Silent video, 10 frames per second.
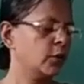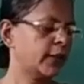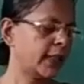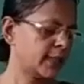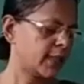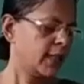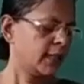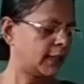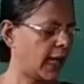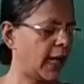Newton's
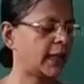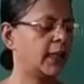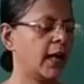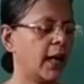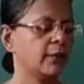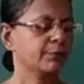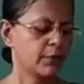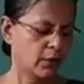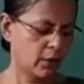third law.